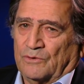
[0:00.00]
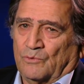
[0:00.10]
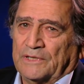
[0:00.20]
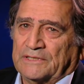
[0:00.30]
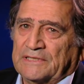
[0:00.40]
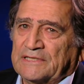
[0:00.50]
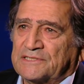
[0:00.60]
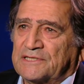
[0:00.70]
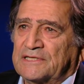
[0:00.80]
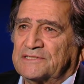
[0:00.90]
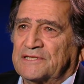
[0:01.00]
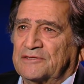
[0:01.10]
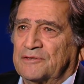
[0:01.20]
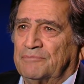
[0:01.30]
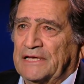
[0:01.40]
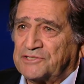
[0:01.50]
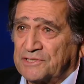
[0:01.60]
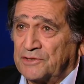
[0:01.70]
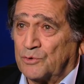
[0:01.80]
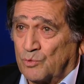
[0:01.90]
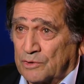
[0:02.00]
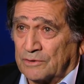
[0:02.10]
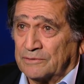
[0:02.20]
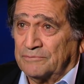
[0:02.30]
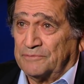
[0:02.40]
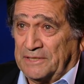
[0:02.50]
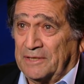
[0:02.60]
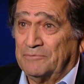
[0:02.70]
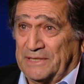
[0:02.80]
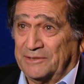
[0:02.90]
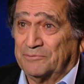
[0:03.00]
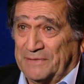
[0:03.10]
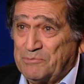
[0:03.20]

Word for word: What it is, is that the best in the world become guild